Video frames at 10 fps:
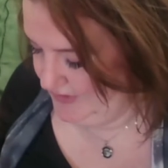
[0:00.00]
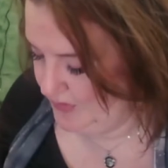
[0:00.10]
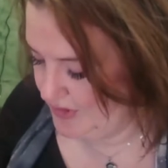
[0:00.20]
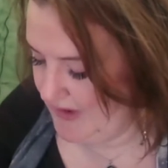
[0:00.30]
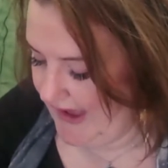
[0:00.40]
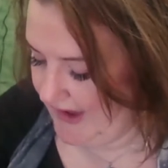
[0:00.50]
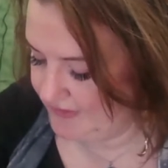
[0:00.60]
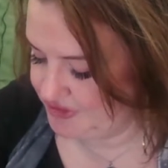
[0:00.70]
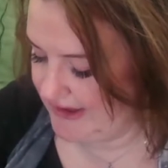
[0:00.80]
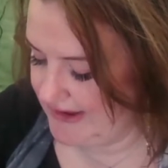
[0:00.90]
What do I have,
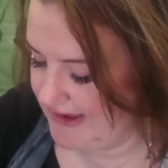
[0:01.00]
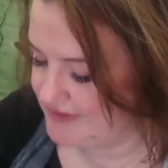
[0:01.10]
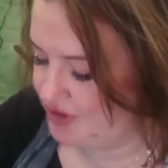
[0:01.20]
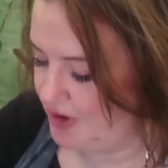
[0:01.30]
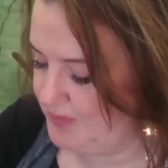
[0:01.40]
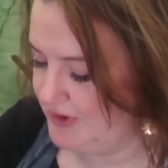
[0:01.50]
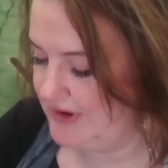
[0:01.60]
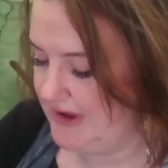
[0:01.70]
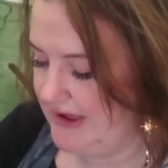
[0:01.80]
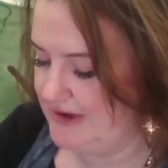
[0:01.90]
Shana? Interpret
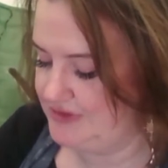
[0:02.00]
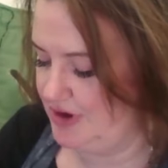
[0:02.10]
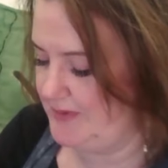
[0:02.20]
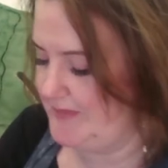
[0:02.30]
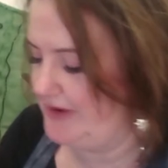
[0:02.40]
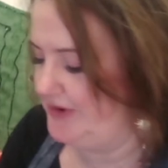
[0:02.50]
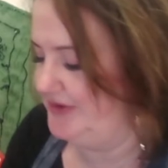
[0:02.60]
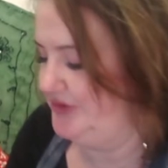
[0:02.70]
my crystals.